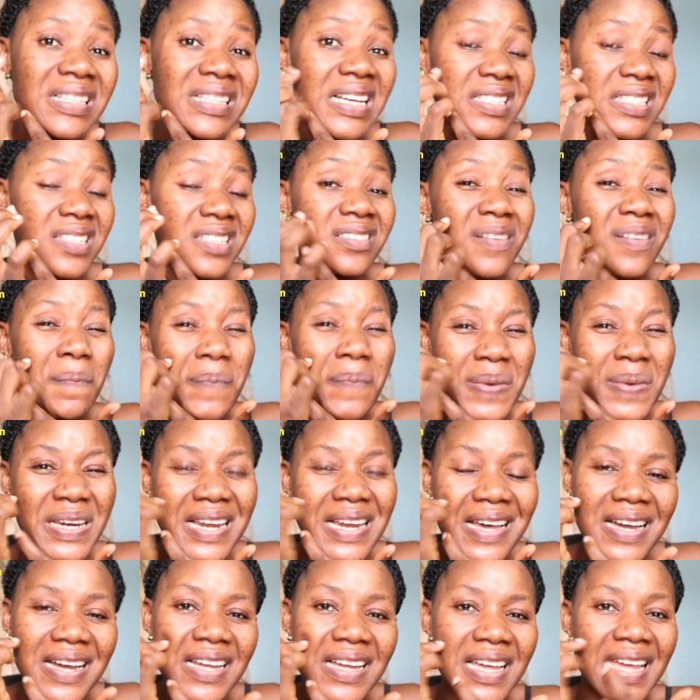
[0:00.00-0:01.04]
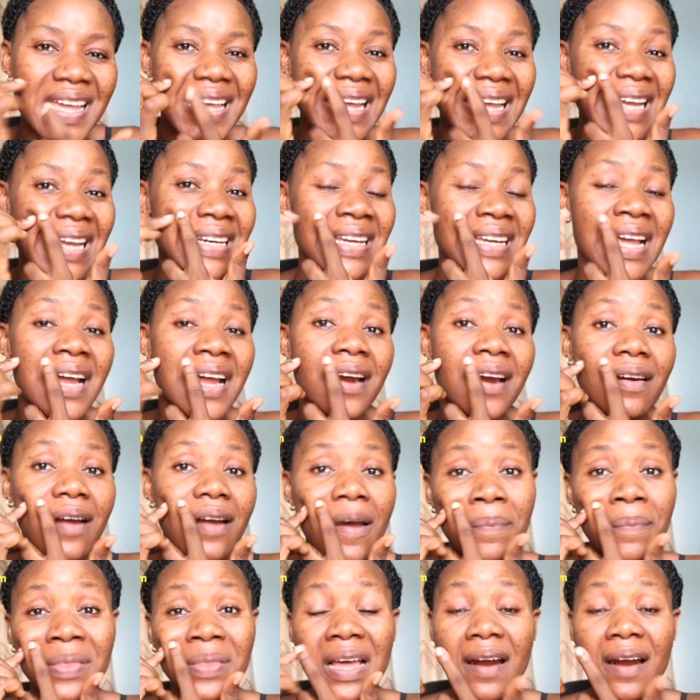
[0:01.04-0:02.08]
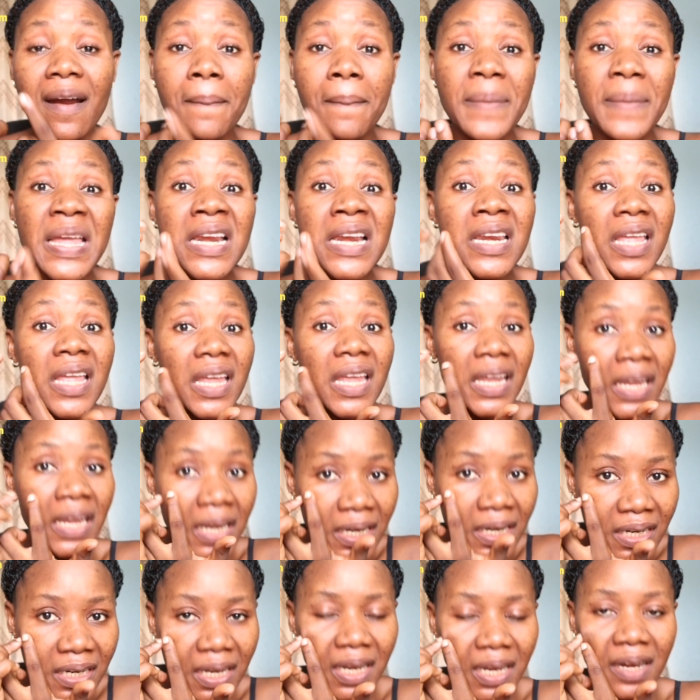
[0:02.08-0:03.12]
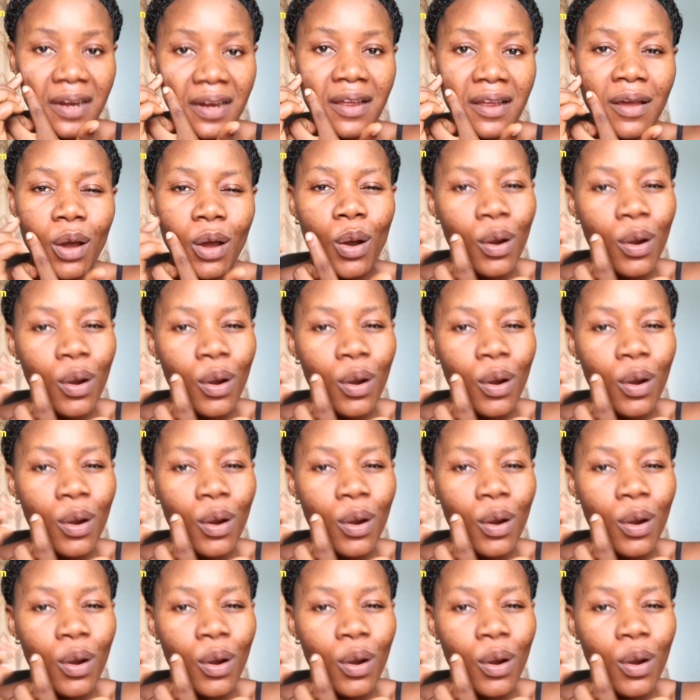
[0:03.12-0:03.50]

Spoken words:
that is the blackhead that are being hidden